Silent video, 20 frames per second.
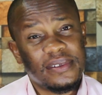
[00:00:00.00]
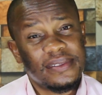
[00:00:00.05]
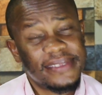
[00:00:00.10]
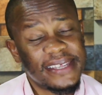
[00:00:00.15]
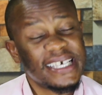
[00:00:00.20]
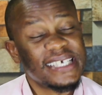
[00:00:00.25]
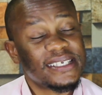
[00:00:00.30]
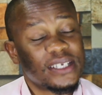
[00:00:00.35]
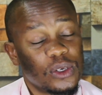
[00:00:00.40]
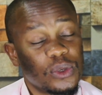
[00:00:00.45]

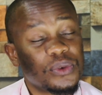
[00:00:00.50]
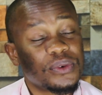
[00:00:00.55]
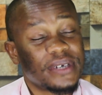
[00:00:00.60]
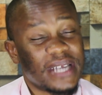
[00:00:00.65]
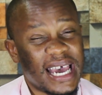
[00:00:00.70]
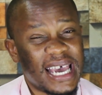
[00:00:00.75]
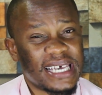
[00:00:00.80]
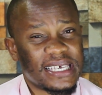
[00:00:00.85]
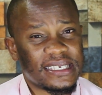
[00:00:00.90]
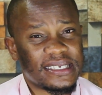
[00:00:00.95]
things look
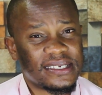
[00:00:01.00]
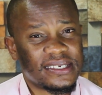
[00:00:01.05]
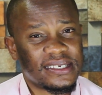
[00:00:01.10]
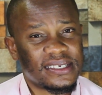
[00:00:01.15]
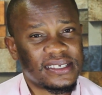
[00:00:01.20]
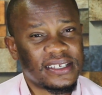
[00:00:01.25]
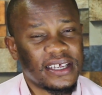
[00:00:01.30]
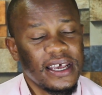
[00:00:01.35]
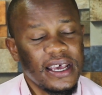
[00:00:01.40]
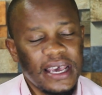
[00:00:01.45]

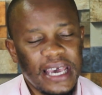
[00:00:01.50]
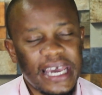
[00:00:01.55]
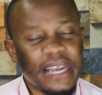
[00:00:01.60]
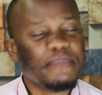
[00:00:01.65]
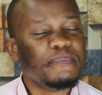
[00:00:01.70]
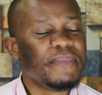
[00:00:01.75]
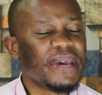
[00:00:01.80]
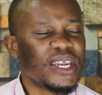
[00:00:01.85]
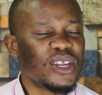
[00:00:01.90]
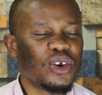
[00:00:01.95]
nice.
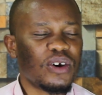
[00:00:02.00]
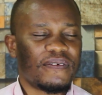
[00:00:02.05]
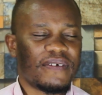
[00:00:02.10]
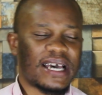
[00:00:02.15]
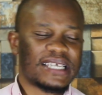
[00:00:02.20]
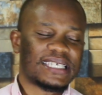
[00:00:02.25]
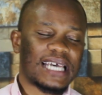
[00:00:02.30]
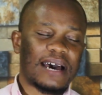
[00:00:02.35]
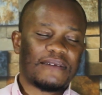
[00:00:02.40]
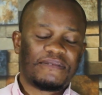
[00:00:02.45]
And many of
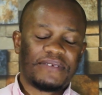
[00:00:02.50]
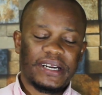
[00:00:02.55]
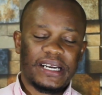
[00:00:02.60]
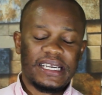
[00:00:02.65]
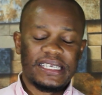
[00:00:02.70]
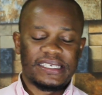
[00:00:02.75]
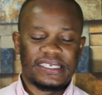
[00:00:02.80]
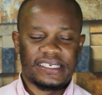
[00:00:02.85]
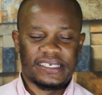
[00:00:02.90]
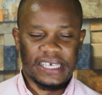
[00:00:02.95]
us have
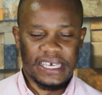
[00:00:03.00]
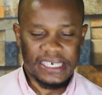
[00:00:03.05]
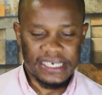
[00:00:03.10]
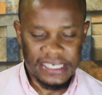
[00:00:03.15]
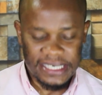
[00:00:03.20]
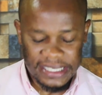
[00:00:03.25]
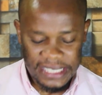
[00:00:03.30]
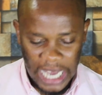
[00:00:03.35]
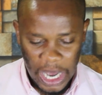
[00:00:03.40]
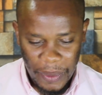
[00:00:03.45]
really
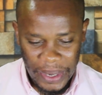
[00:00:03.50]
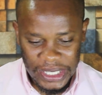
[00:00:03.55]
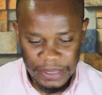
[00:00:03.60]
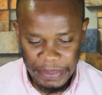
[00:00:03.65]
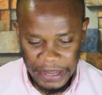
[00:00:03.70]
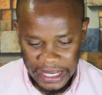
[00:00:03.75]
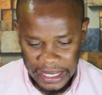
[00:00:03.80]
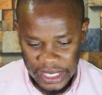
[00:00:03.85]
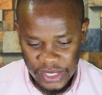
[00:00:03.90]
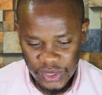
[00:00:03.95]
set our
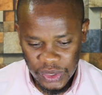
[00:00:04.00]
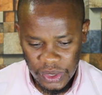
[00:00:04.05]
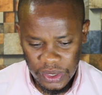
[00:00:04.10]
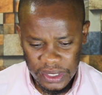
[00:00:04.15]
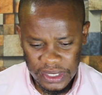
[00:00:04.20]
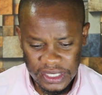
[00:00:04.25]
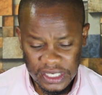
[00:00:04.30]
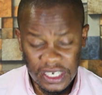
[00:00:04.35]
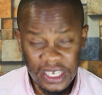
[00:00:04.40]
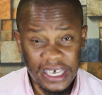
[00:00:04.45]

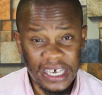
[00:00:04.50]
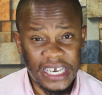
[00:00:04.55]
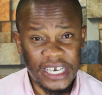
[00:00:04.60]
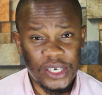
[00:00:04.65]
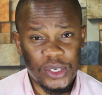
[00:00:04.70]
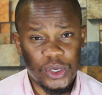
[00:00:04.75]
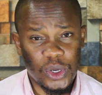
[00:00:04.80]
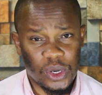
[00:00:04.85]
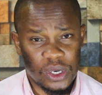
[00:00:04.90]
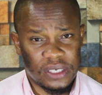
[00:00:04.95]
aspirations and
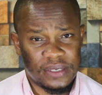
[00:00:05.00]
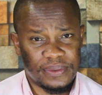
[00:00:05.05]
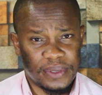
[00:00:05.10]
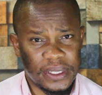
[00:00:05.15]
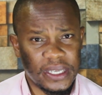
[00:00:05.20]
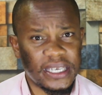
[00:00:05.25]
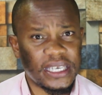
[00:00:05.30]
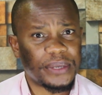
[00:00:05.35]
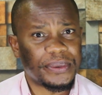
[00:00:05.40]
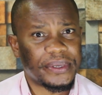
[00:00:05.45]
goals for
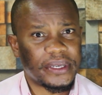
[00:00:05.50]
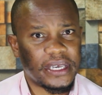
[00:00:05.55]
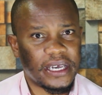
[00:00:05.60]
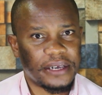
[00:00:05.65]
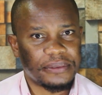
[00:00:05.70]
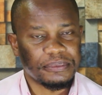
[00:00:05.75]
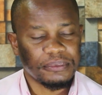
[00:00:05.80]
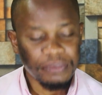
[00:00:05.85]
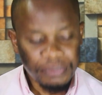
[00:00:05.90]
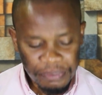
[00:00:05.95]
the new year.
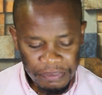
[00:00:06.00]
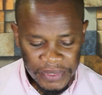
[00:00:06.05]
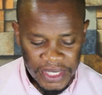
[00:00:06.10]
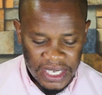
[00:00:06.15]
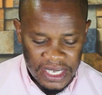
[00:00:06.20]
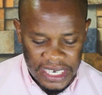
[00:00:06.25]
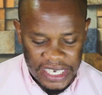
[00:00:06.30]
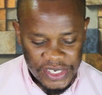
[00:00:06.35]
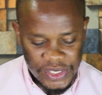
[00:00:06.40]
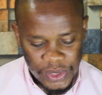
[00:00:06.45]

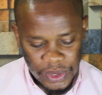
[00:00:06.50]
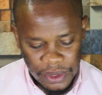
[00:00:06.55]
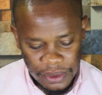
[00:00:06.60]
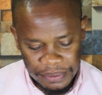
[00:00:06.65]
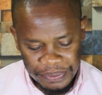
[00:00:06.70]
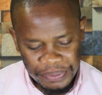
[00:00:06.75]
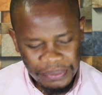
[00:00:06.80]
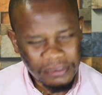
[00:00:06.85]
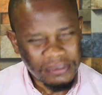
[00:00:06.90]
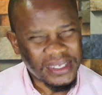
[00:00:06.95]
And
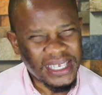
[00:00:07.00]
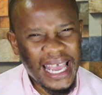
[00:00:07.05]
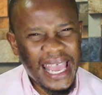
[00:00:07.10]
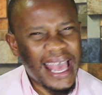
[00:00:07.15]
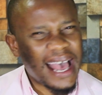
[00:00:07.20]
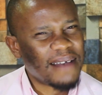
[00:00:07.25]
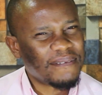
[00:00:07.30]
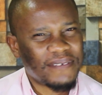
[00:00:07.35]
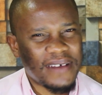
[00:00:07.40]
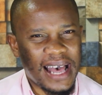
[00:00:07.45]
so I
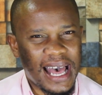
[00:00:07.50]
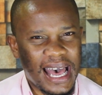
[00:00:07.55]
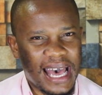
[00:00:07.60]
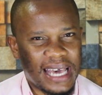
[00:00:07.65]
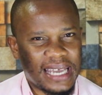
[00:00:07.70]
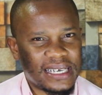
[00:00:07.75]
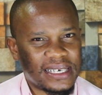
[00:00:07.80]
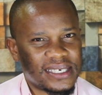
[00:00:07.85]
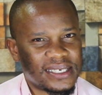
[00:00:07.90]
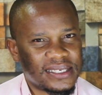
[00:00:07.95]
have
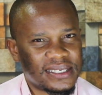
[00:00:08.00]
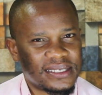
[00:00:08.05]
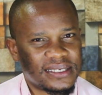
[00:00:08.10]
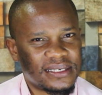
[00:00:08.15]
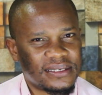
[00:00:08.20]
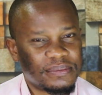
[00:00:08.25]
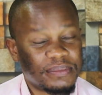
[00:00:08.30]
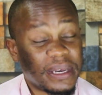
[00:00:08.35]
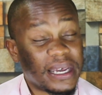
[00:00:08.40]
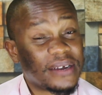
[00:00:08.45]
heard
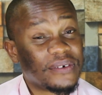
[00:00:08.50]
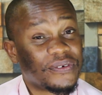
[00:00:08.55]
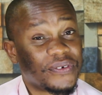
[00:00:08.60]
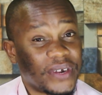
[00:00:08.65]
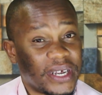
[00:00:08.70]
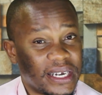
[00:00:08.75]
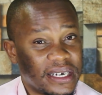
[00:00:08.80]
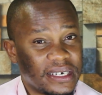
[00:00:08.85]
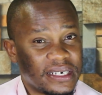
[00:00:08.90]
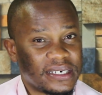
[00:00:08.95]
and
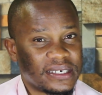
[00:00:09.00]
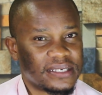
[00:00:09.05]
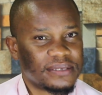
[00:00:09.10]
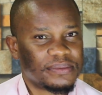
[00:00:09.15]
read